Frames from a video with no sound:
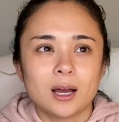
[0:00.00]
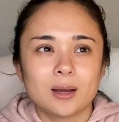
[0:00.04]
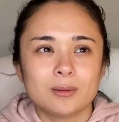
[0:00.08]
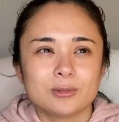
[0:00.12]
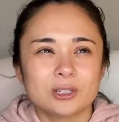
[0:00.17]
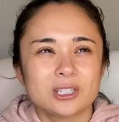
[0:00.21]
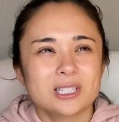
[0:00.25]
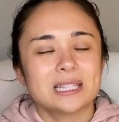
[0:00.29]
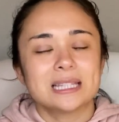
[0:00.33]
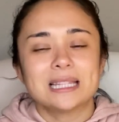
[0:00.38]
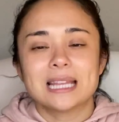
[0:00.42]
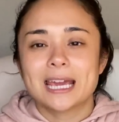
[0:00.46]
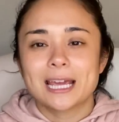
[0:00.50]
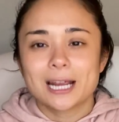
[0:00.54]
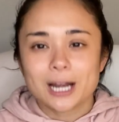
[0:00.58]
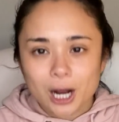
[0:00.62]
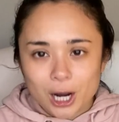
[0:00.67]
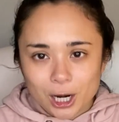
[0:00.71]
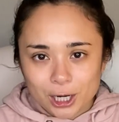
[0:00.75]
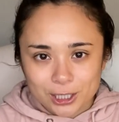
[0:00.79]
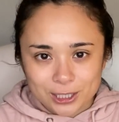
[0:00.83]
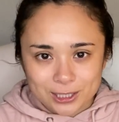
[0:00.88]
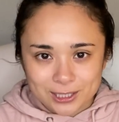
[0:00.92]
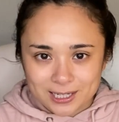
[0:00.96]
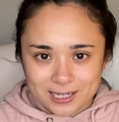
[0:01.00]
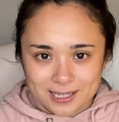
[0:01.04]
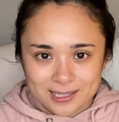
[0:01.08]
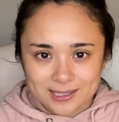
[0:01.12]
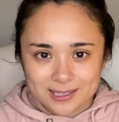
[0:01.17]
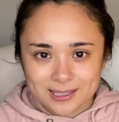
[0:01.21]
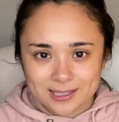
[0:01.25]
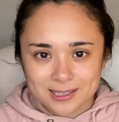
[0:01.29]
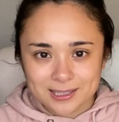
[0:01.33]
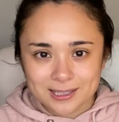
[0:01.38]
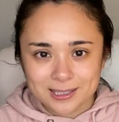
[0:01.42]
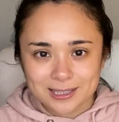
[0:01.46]
just
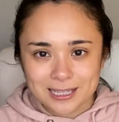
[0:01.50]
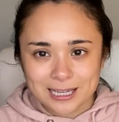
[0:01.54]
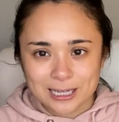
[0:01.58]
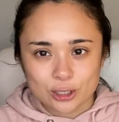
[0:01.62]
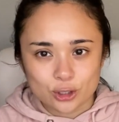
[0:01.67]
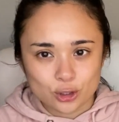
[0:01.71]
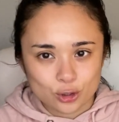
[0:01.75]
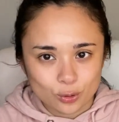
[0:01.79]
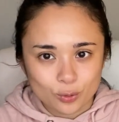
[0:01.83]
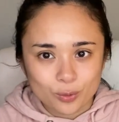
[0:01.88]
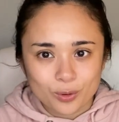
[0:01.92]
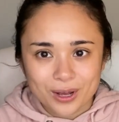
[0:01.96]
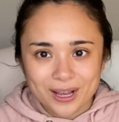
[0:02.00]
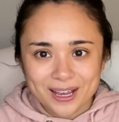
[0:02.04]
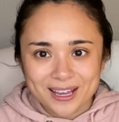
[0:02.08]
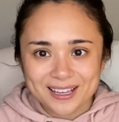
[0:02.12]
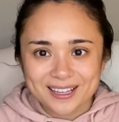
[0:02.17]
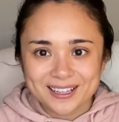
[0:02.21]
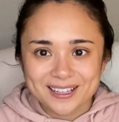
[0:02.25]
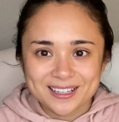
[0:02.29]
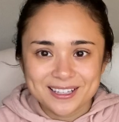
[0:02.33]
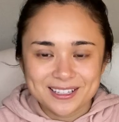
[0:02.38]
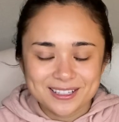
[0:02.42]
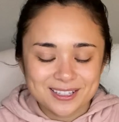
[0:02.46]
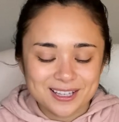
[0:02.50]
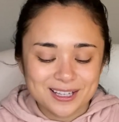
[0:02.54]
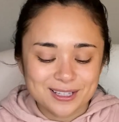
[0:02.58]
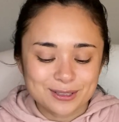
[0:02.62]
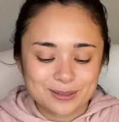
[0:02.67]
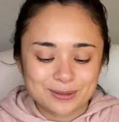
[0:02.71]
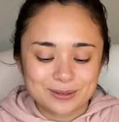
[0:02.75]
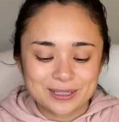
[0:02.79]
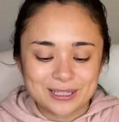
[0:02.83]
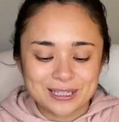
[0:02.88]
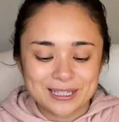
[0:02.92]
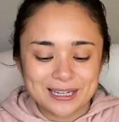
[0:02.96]
lightheartedness and like joy. So that's
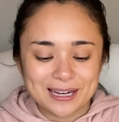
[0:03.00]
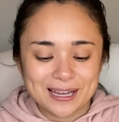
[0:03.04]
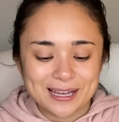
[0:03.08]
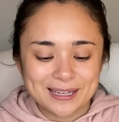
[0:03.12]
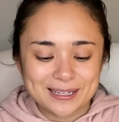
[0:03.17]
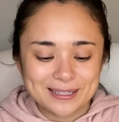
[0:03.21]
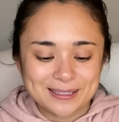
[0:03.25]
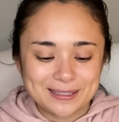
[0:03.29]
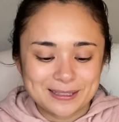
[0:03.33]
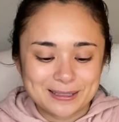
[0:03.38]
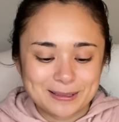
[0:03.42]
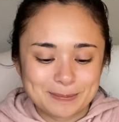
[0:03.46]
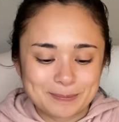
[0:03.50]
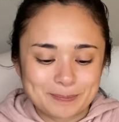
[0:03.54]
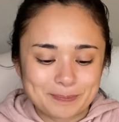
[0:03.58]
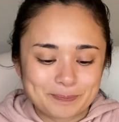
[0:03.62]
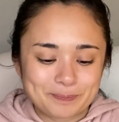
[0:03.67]
really nice.